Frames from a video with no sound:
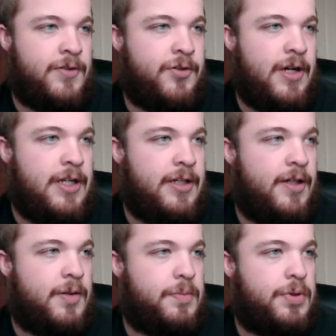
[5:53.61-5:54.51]
trading
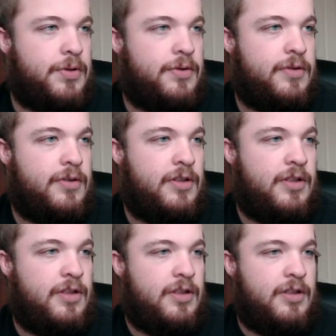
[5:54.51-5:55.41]
up
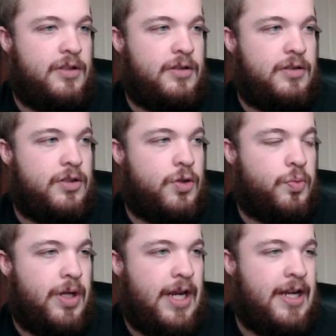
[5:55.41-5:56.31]
to
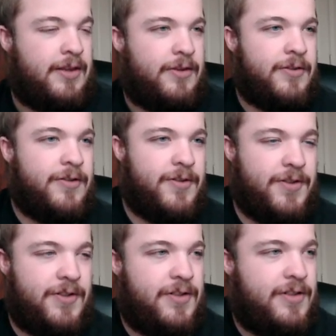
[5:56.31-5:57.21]

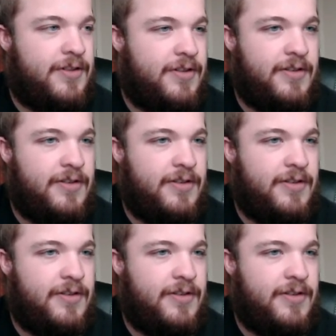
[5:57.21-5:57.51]
Panthers